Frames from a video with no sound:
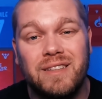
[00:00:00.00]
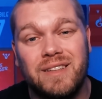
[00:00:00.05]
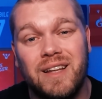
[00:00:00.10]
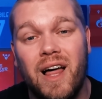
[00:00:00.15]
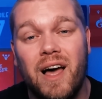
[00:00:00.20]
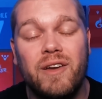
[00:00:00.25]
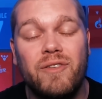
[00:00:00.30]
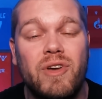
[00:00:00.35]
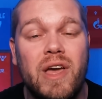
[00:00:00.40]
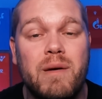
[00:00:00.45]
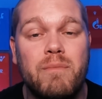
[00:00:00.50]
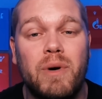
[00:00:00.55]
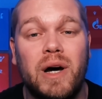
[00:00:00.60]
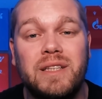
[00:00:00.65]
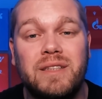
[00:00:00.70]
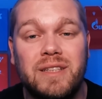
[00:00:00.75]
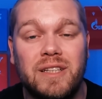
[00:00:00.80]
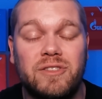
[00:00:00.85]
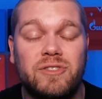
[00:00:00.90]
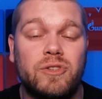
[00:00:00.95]
It's live in
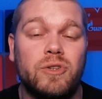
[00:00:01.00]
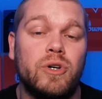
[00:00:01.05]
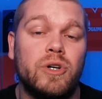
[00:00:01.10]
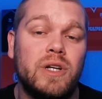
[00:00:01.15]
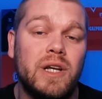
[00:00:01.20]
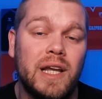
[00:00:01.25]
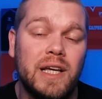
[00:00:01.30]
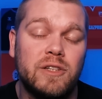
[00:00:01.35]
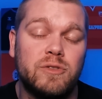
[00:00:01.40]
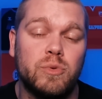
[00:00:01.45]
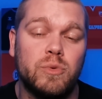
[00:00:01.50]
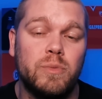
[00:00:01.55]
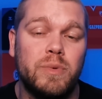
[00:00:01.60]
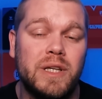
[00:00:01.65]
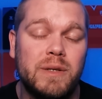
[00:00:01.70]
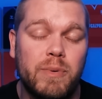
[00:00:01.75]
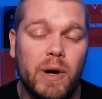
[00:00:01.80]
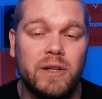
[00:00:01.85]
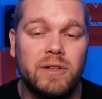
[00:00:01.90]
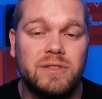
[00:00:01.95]
my Discord. Links will
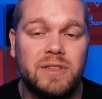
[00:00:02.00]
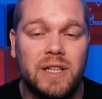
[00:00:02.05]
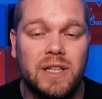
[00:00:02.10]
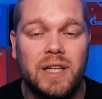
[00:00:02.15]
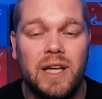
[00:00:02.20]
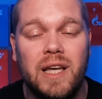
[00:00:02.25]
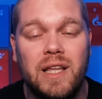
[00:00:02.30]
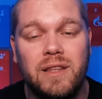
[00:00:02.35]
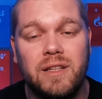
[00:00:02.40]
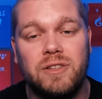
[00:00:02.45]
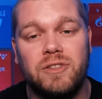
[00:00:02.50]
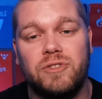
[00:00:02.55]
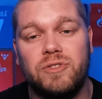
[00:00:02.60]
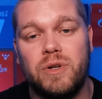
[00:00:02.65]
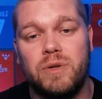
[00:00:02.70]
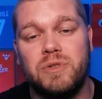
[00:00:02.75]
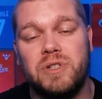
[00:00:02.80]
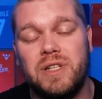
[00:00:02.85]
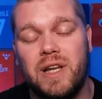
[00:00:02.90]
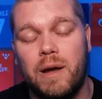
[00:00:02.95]
be posted in the
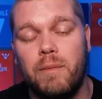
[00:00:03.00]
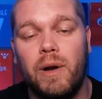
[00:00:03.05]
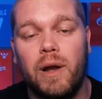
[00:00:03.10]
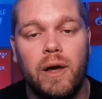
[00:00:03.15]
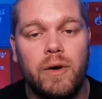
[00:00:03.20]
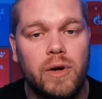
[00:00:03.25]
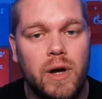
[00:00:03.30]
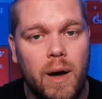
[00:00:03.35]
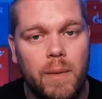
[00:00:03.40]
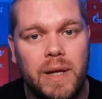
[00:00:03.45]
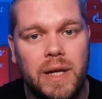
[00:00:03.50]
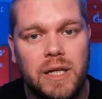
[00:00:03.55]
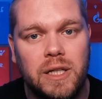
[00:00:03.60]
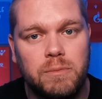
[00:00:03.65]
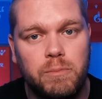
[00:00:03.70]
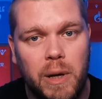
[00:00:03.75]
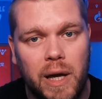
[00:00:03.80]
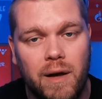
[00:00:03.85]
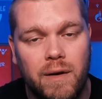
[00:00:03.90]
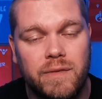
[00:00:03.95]
description down below. Come
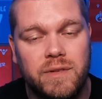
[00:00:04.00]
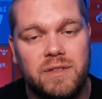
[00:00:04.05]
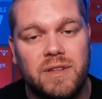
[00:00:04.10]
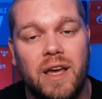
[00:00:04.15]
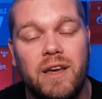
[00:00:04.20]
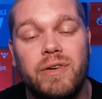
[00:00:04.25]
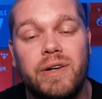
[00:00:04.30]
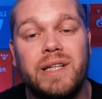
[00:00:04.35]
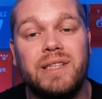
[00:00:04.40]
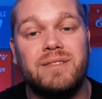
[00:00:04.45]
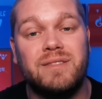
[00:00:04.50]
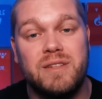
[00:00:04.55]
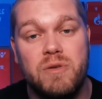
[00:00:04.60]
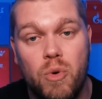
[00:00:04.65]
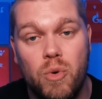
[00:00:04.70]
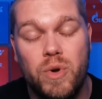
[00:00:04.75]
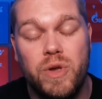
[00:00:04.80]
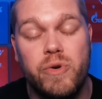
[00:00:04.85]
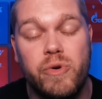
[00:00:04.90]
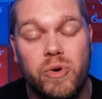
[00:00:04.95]
in, pick up the save and
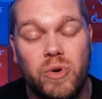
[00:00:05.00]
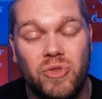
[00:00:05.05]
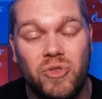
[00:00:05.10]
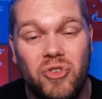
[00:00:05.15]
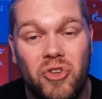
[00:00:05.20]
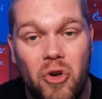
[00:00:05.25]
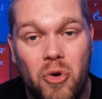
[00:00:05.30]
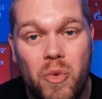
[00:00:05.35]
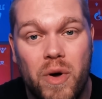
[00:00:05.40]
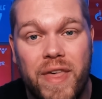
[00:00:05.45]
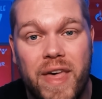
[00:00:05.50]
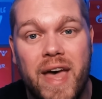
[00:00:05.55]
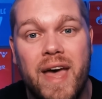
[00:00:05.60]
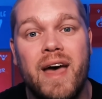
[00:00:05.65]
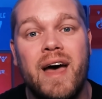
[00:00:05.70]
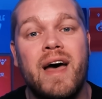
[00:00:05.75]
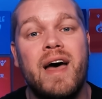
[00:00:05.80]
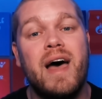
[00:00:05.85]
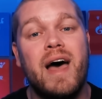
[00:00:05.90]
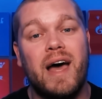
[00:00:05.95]
see what you can do with
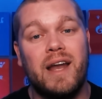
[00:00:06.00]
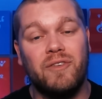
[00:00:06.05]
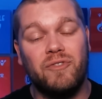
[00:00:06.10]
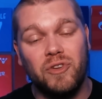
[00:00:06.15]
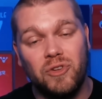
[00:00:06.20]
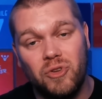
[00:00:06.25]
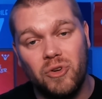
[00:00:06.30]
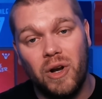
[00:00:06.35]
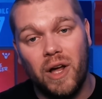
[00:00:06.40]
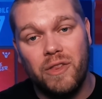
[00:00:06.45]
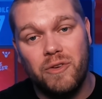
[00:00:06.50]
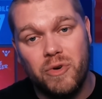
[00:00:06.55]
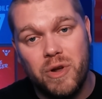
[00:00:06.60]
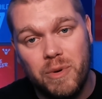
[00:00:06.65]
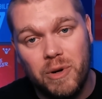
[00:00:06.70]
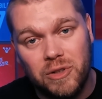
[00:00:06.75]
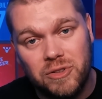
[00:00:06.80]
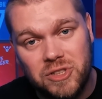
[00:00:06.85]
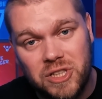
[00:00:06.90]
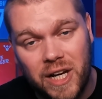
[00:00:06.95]
it. And if you do like the
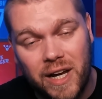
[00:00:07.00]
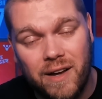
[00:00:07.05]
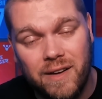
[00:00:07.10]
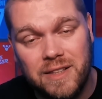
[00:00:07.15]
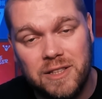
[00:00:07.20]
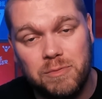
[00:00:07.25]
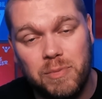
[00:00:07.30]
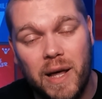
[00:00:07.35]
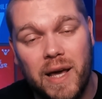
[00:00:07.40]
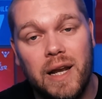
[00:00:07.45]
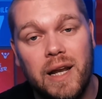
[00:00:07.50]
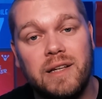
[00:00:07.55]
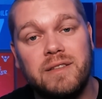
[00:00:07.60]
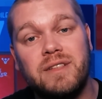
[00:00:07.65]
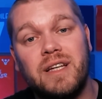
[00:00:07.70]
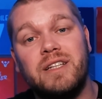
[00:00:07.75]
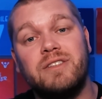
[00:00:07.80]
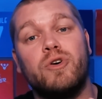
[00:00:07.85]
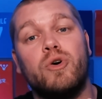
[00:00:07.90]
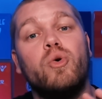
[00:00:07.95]
rebuilds, check out this
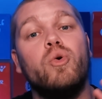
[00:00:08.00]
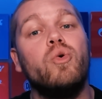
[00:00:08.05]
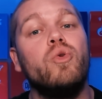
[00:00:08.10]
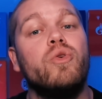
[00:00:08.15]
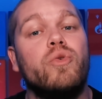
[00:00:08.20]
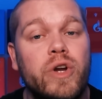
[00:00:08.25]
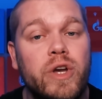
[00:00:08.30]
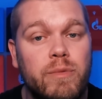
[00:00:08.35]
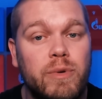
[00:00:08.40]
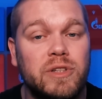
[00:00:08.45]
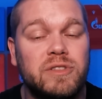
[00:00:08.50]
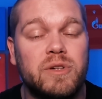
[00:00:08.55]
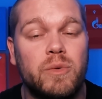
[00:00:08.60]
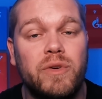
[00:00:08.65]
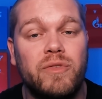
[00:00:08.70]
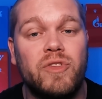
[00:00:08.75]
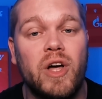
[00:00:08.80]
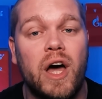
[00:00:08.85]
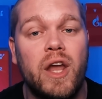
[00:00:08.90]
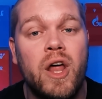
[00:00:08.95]
playlist. It's all the rebuilds
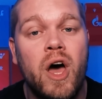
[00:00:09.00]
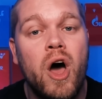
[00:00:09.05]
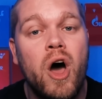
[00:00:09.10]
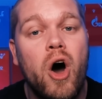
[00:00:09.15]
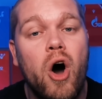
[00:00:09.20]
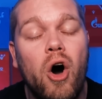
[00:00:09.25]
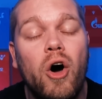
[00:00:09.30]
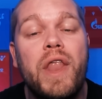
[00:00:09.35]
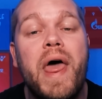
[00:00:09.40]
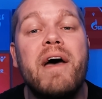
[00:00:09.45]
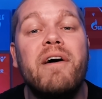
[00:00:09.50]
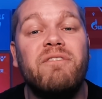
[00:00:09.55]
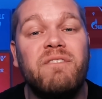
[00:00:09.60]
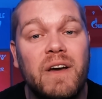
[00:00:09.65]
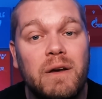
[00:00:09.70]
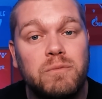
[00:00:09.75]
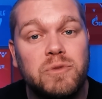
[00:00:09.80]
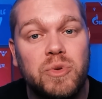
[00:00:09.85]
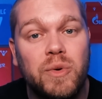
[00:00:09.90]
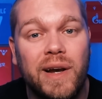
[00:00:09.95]
that we've done on
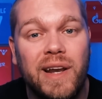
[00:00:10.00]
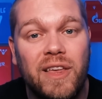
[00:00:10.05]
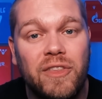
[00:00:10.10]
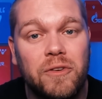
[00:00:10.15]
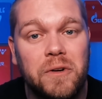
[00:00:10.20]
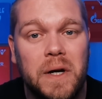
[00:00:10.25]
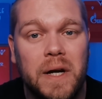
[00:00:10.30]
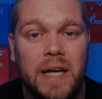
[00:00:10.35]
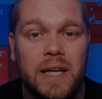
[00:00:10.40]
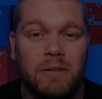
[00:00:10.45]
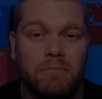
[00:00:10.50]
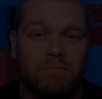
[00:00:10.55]
FM23.